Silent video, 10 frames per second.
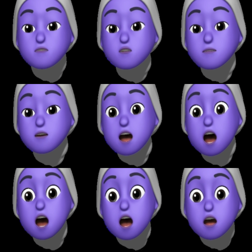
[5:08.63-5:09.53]
from the
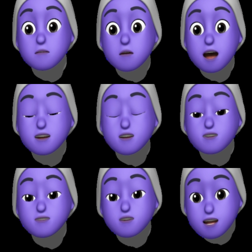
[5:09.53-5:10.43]
R
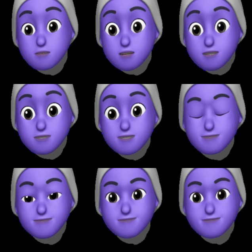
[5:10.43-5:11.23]
minus fragments.